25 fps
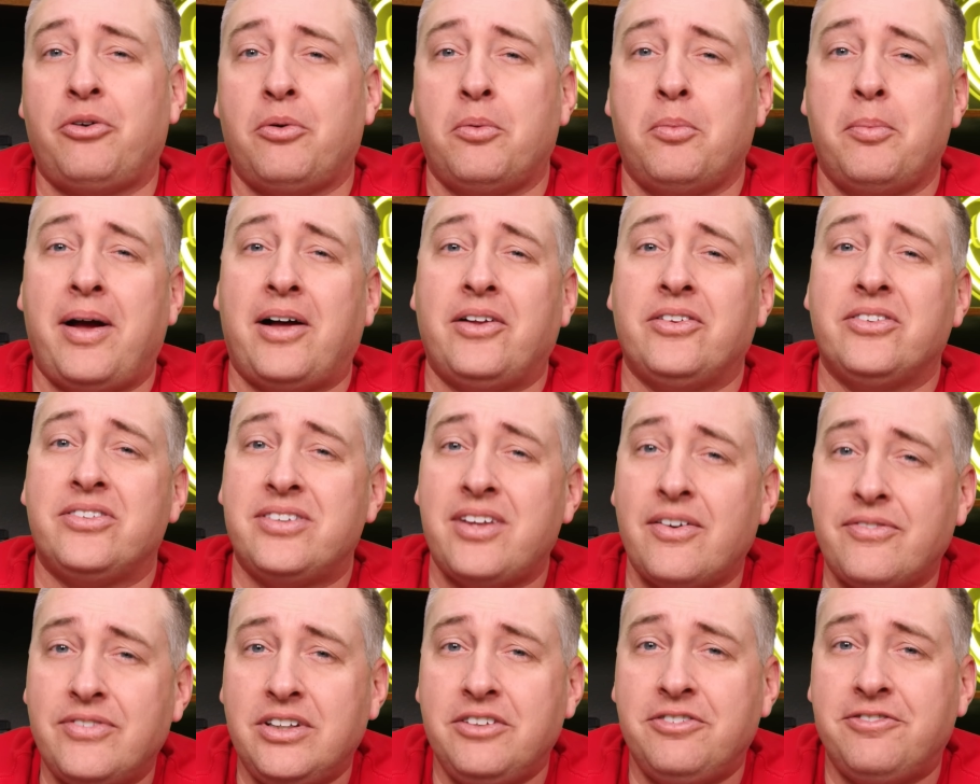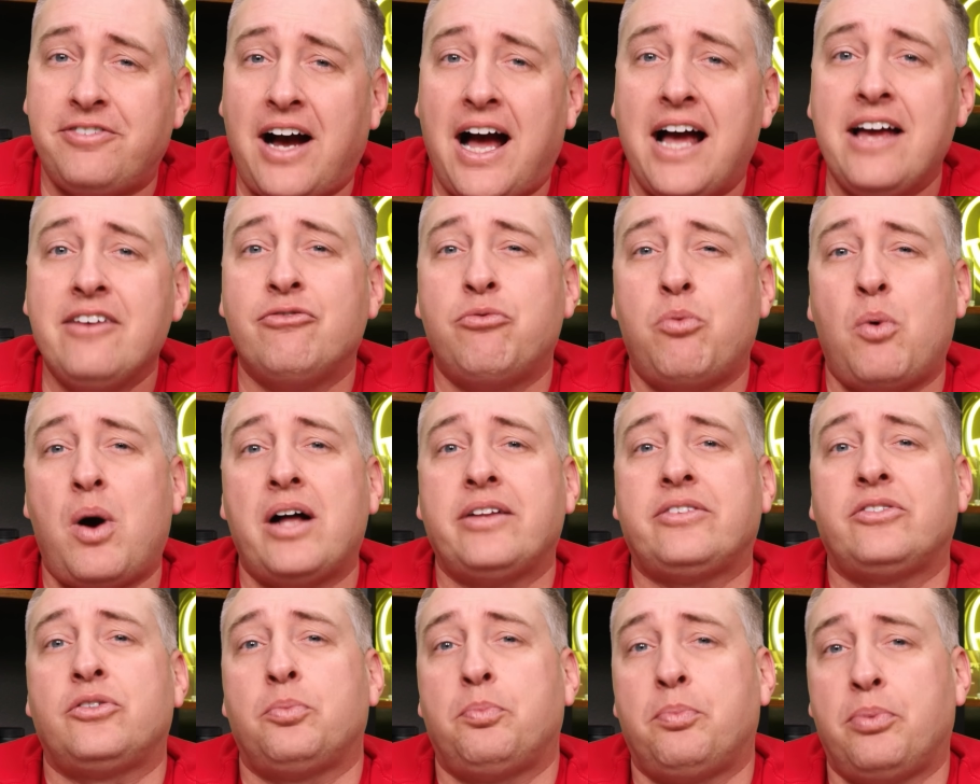from about 75
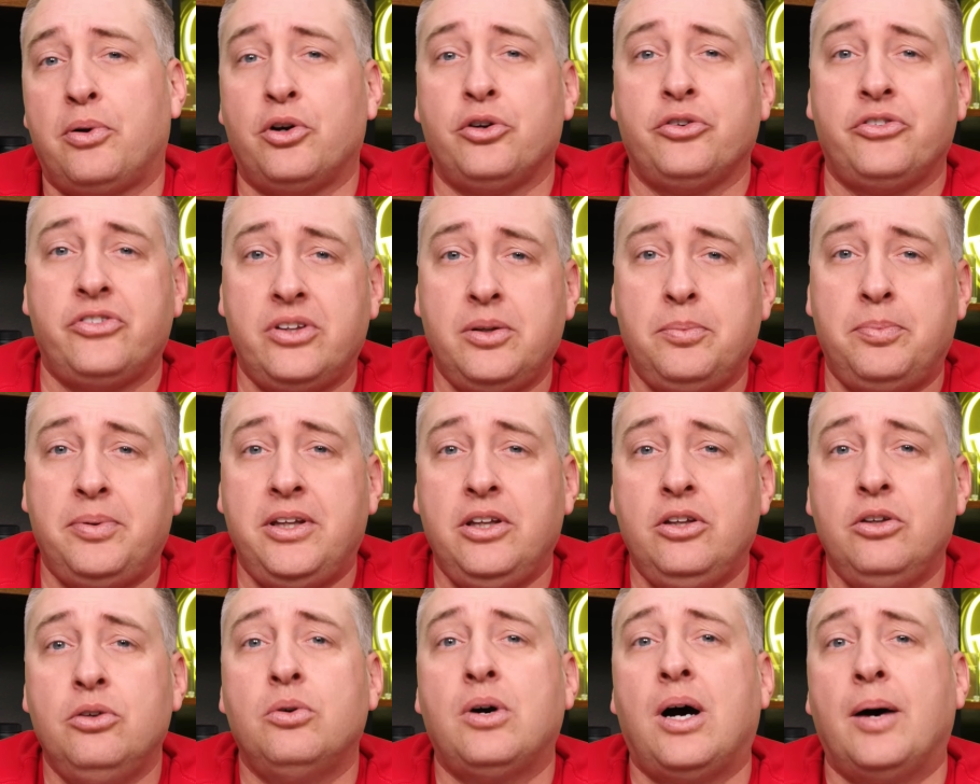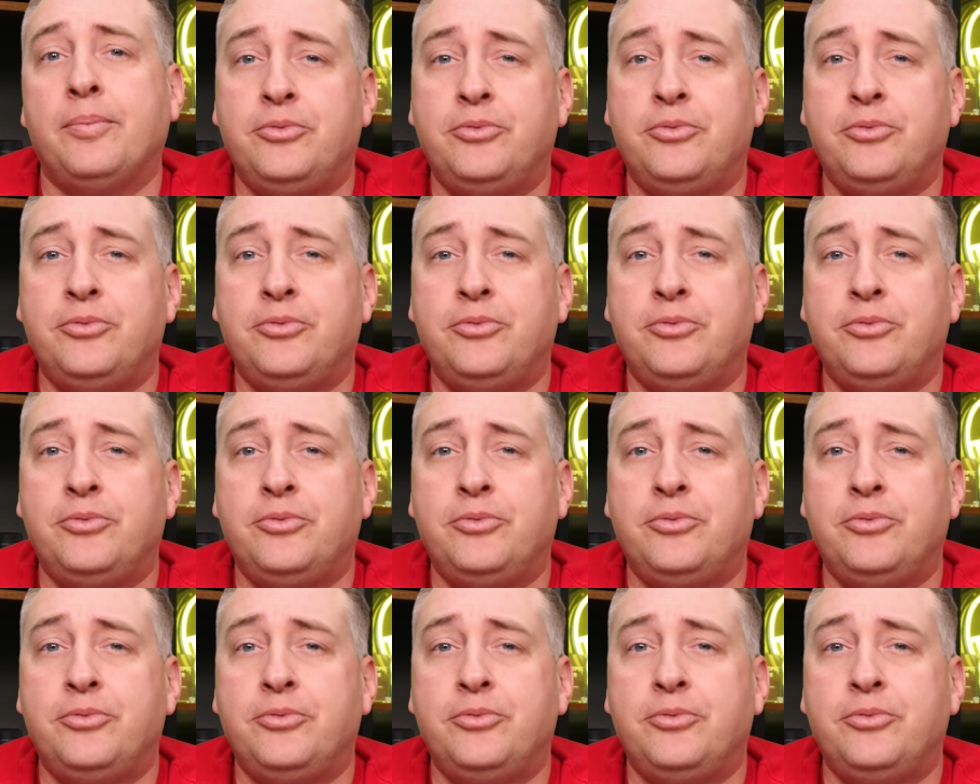watts per CPU